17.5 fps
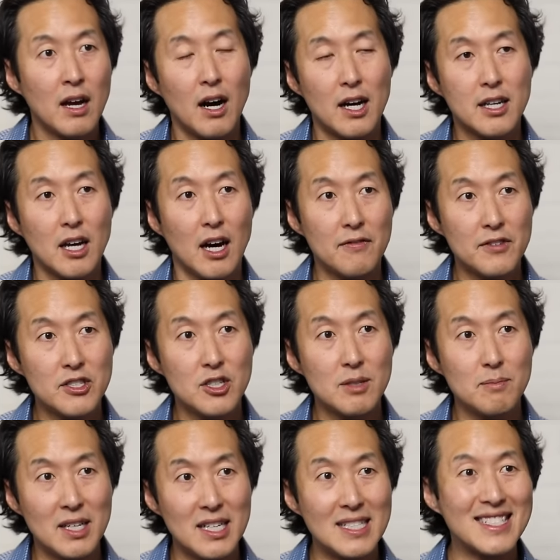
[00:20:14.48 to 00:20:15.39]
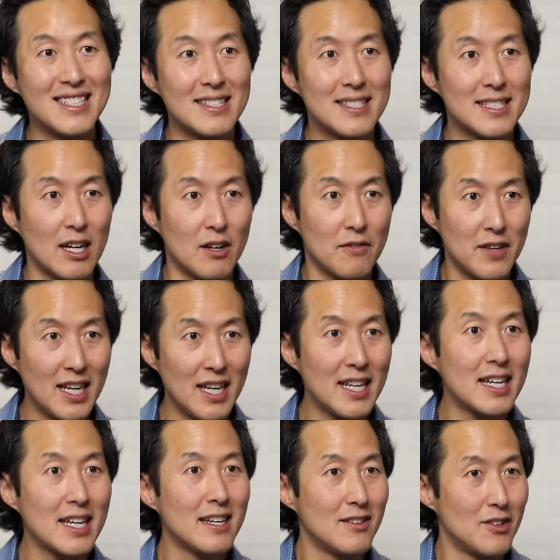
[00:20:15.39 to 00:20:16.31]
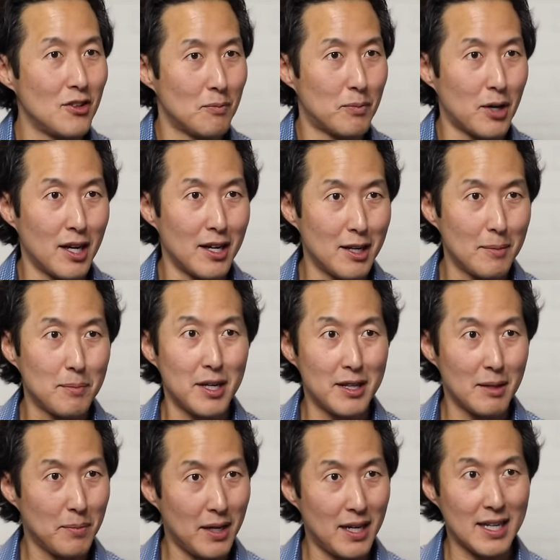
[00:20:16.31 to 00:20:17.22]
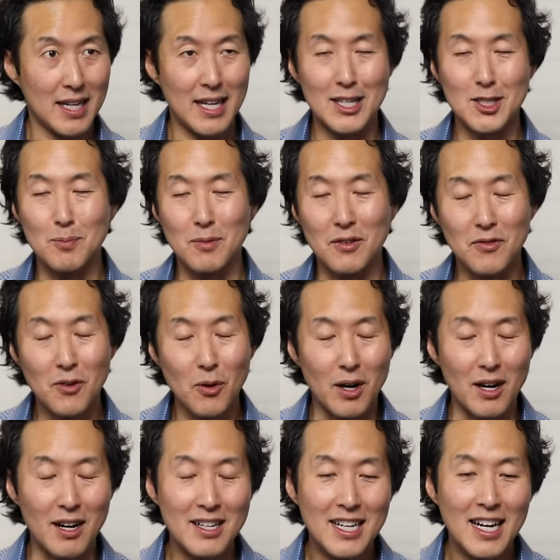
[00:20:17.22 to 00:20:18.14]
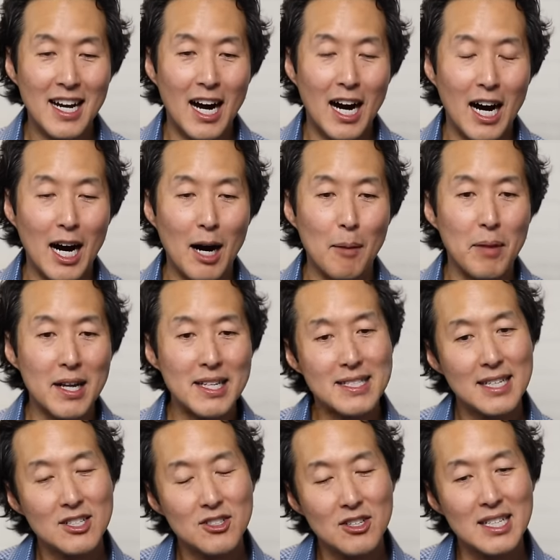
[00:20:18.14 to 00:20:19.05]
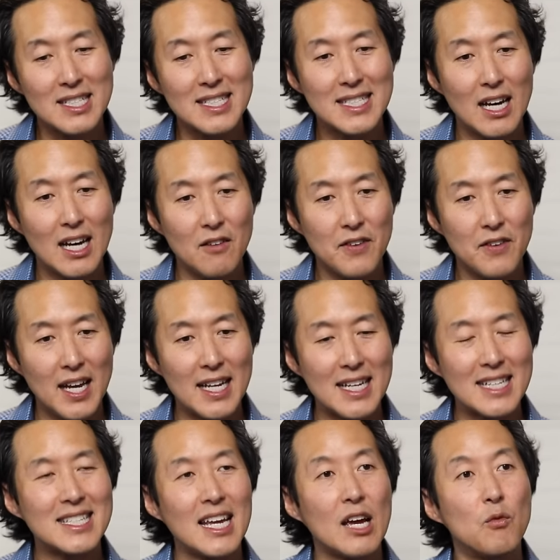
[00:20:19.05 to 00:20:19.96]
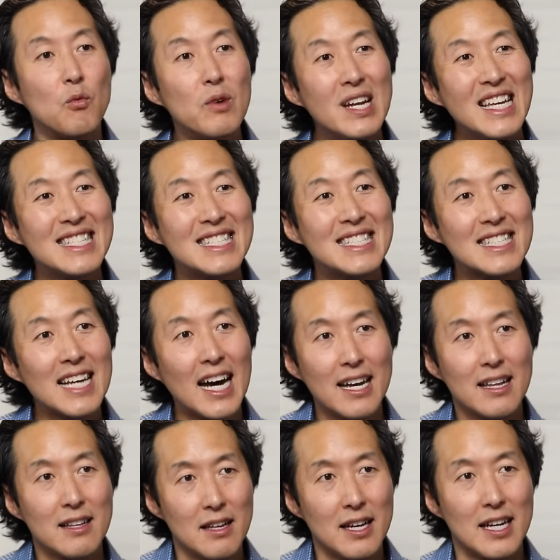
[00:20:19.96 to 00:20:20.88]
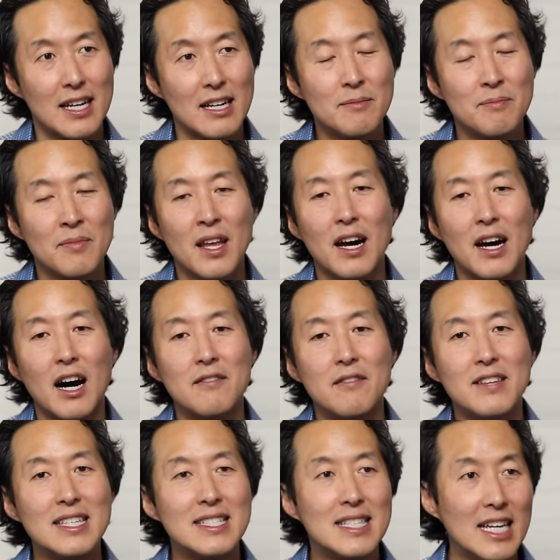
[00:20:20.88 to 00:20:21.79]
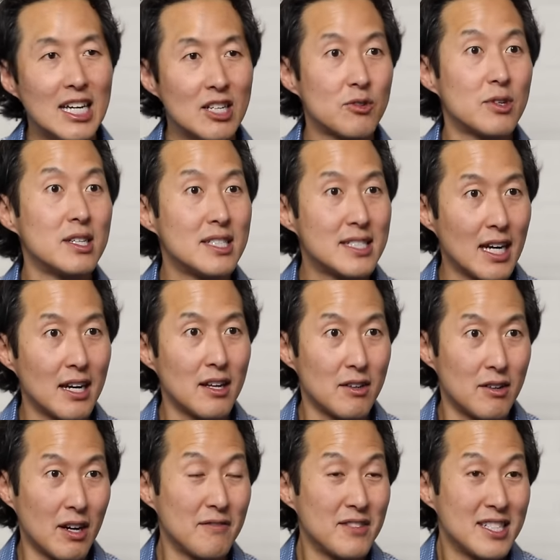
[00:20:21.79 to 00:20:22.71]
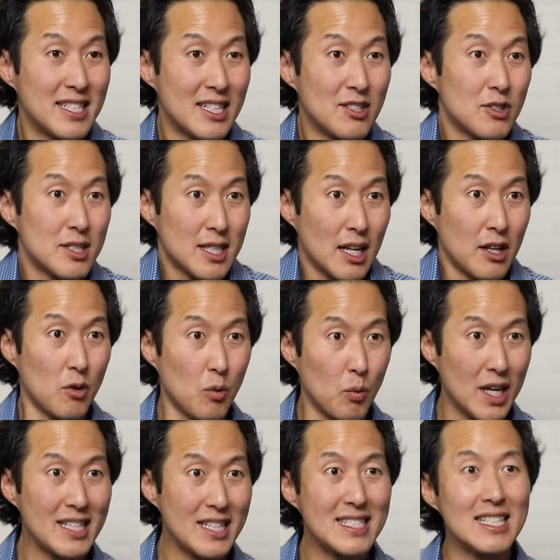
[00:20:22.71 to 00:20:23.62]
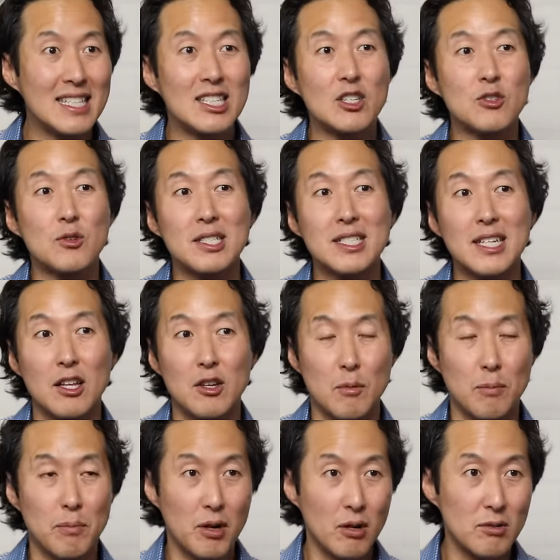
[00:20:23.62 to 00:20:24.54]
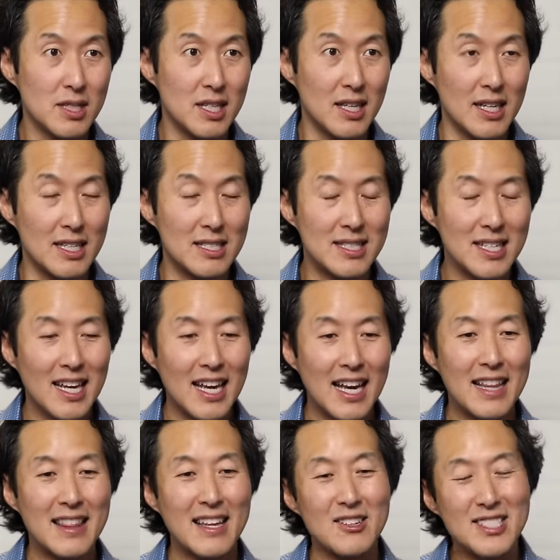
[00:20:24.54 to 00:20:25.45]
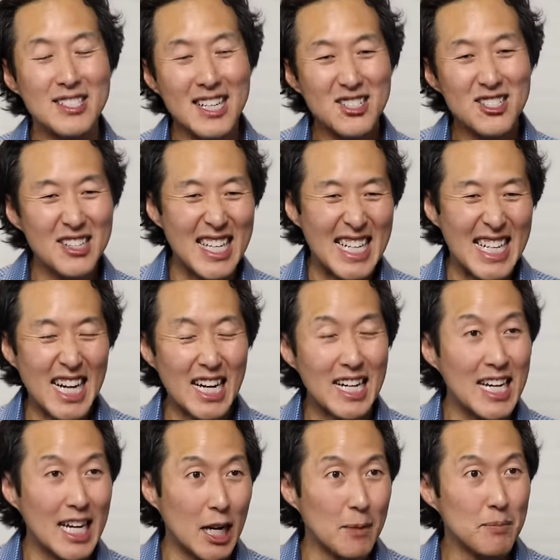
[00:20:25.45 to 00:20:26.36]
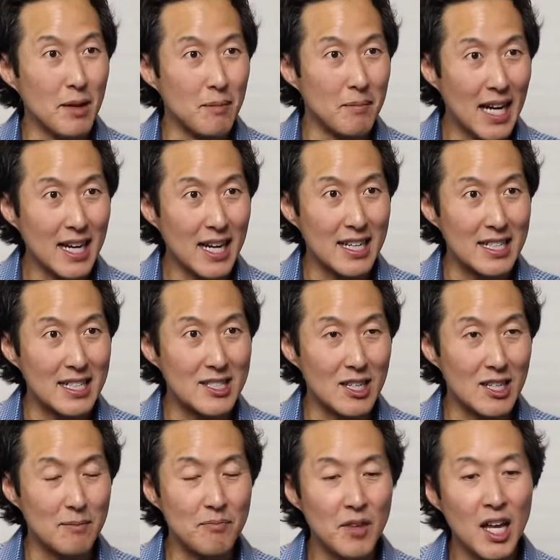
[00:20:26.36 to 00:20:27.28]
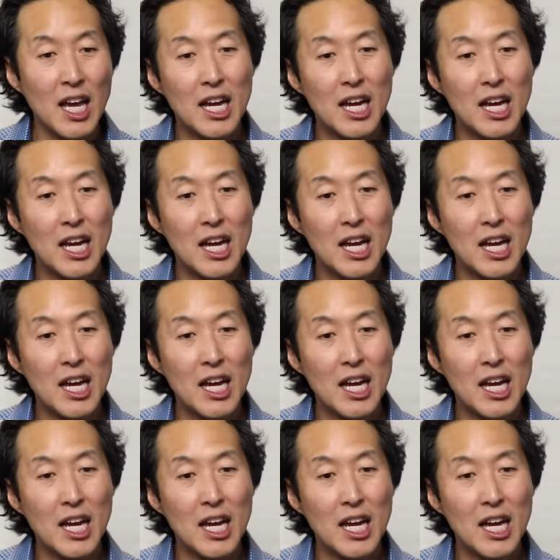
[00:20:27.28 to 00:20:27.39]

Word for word: Autophagy means self-eating. You've brought it up on the podcast before, uh, but essentially it's self-eating. It's a recycling of these intracellular, of this intracellular waste, these intracellular proteins that are essentially gunking up the mechanism.